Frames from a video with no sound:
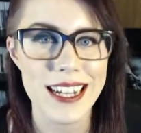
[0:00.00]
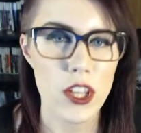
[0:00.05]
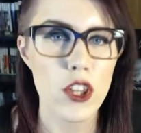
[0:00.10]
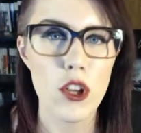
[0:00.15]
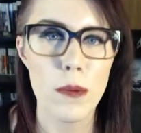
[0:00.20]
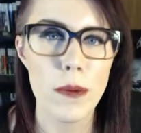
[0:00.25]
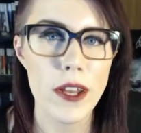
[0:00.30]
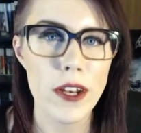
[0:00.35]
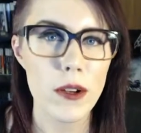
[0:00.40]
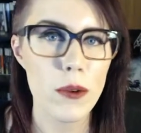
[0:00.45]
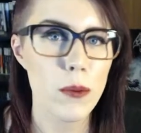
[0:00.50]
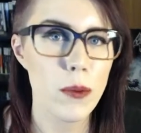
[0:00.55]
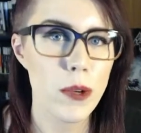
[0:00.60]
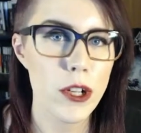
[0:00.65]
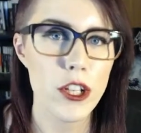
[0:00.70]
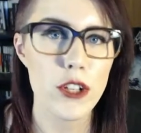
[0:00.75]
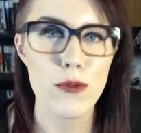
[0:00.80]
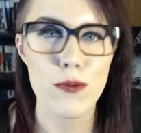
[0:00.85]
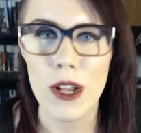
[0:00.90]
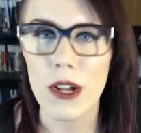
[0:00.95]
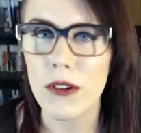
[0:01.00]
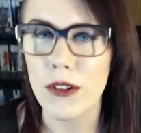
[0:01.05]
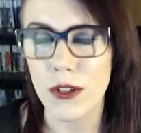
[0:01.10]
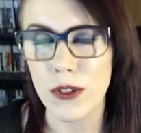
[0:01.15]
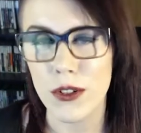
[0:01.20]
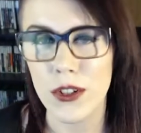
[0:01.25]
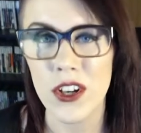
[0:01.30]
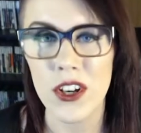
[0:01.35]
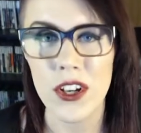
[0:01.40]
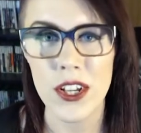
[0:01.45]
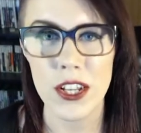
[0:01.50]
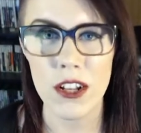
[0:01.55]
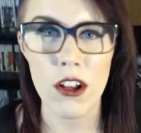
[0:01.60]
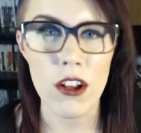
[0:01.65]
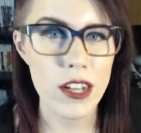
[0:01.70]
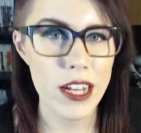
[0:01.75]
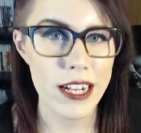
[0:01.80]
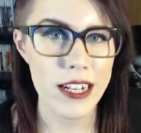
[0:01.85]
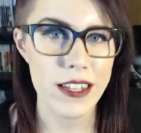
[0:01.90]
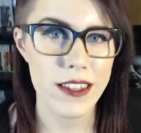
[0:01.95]
No matter which route you took, it
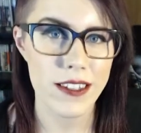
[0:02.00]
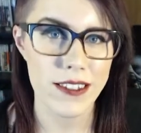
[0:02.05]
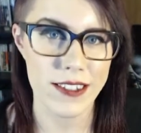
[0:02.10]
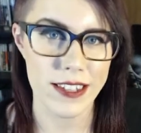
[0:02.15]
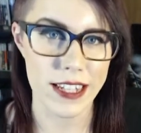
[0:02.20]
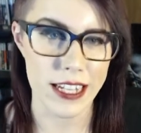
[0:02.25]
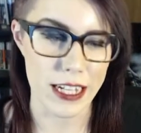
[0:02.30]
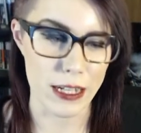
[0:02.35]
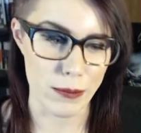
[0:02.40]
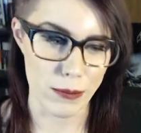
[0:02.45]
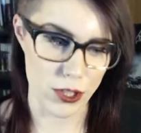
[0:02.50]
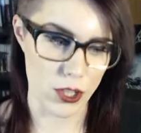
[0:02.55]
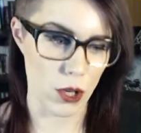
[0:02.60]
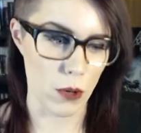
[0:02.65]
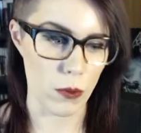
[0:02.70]
all ended the same.